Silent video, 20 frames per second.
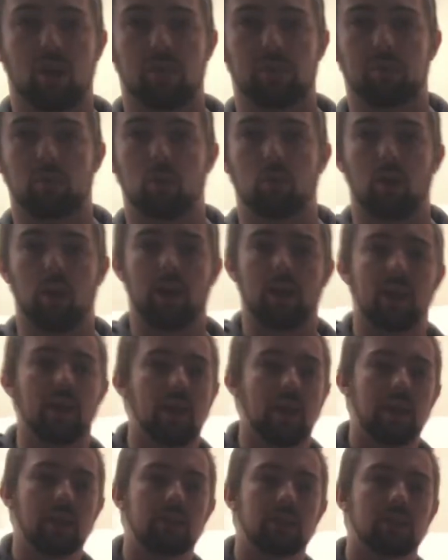I bought a
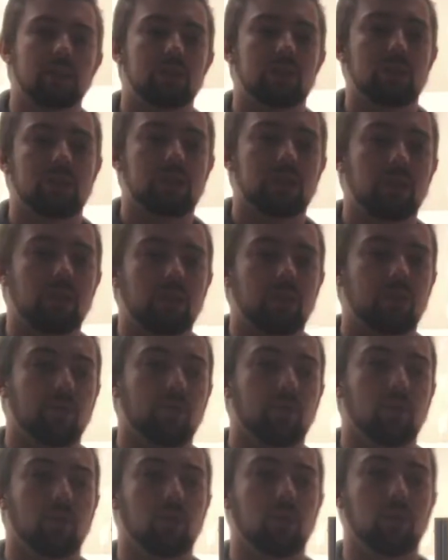
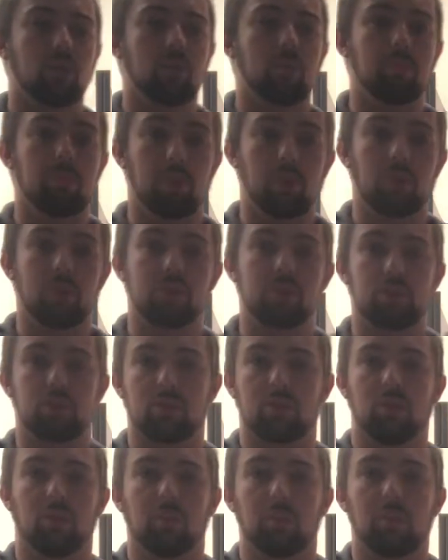N64 boxed
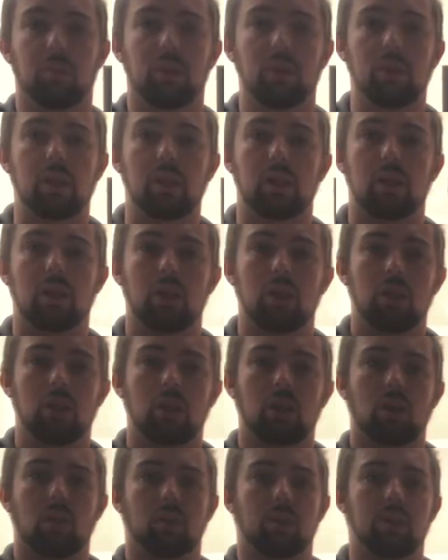and complete
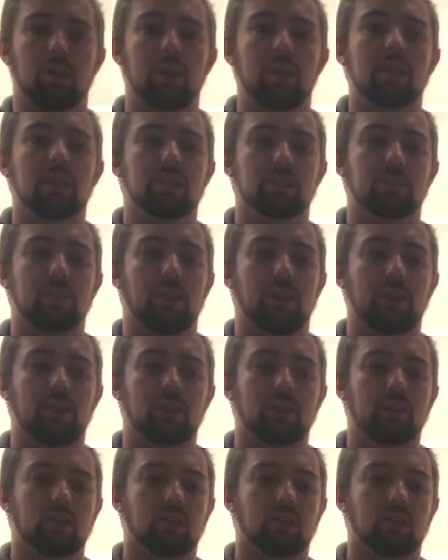a couple of years back.